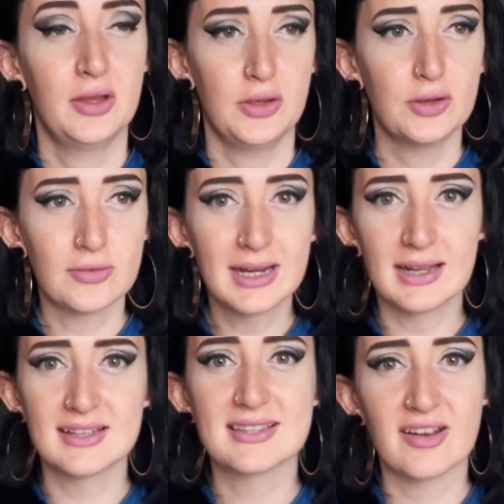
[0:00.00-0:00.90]
you
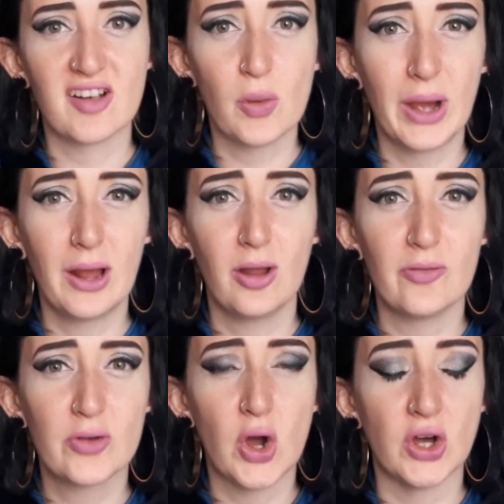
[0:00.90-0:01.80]
realise there are quite a lot
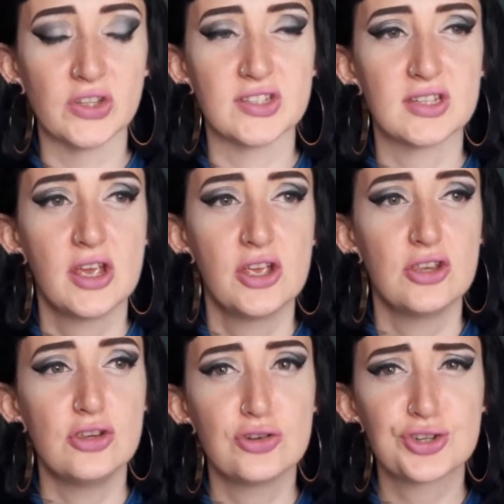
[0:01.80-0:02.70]
of cons,
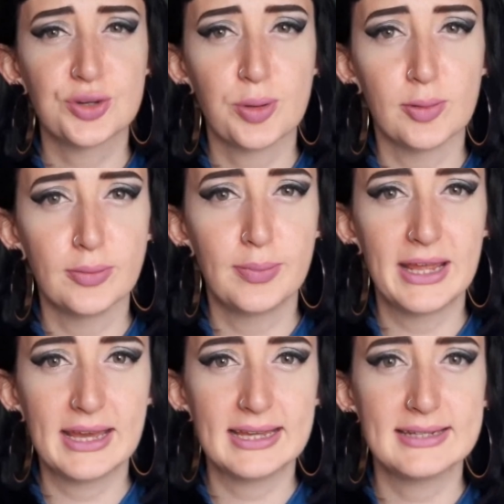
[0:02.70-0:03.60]
you should
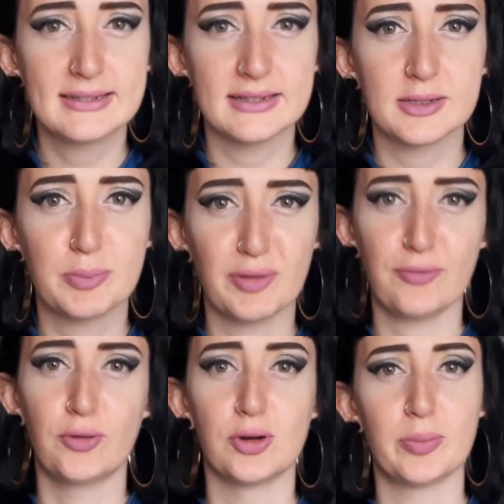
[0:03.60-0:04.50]
probably end it
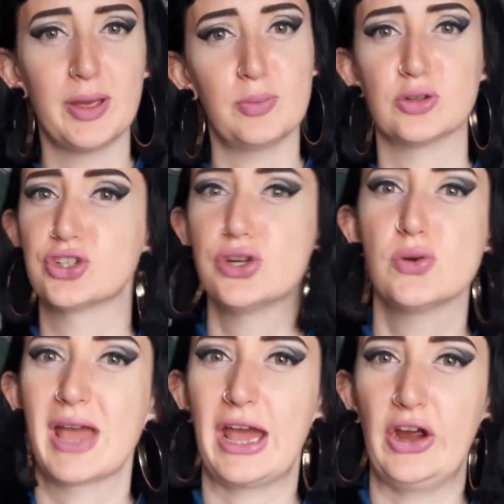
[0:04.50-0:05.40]
before people do
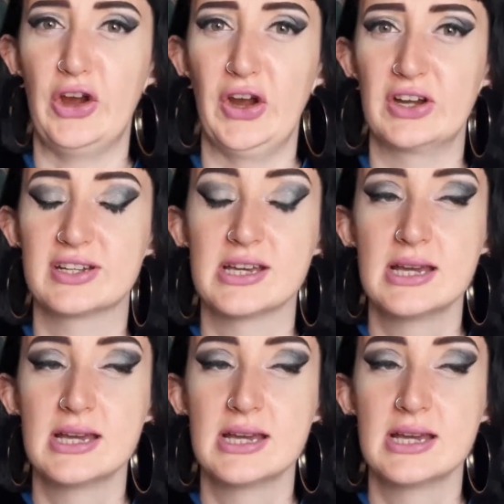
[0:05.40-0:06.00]
get hurt.